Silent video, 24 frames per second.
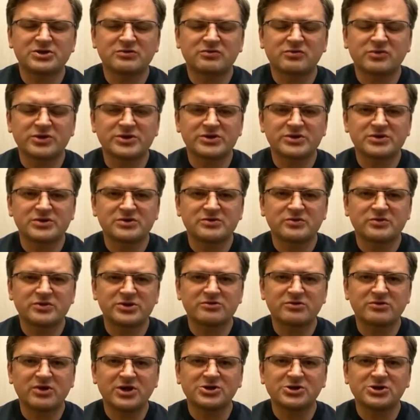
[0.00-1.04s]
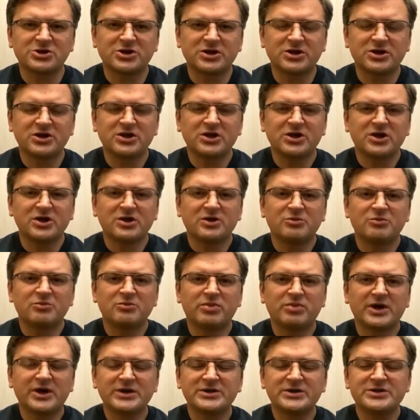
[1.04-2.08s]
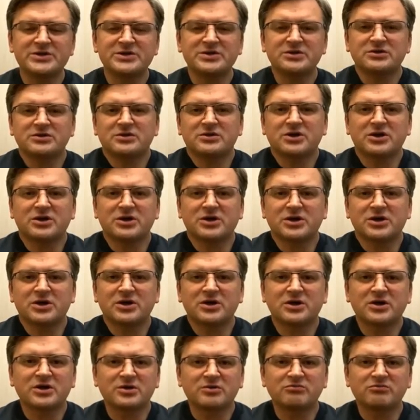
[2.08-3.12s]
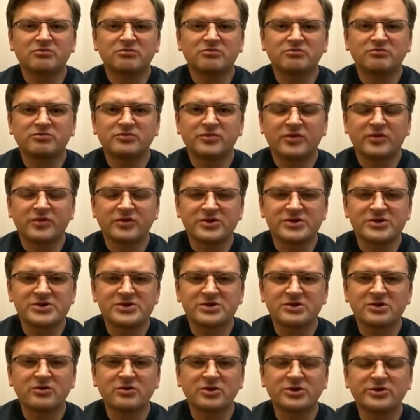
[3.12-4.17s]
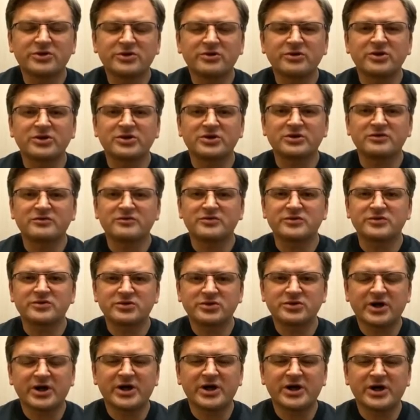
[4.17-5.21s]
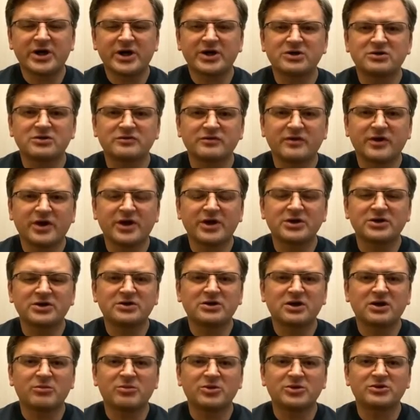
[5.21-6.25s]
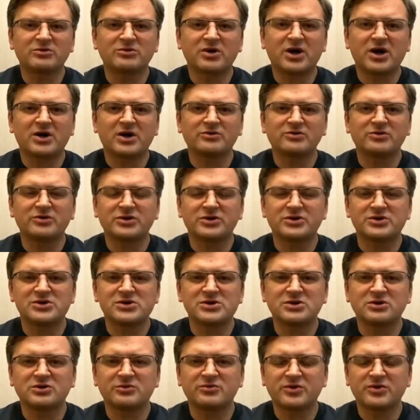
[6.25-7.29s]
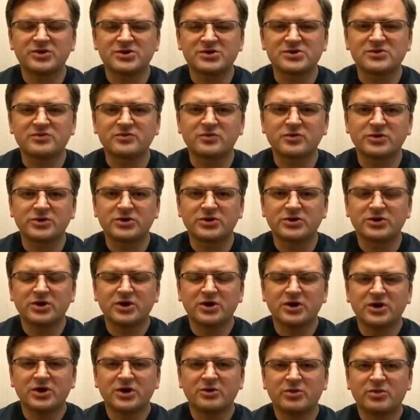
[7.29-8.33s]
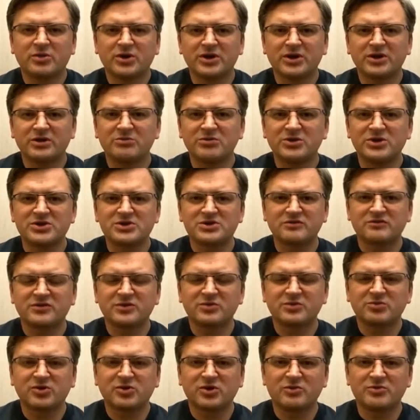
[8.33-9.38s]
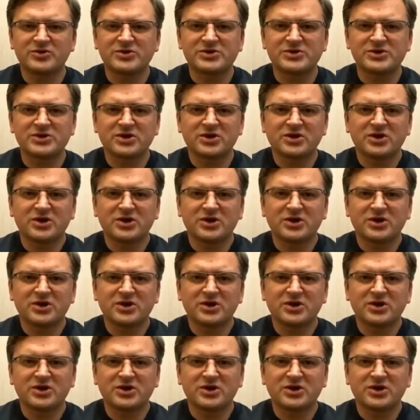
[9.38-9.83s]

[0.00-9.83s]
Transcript: with Russia, but there is no alternative to trying to find common ground and stop this war by the means of diplomacy.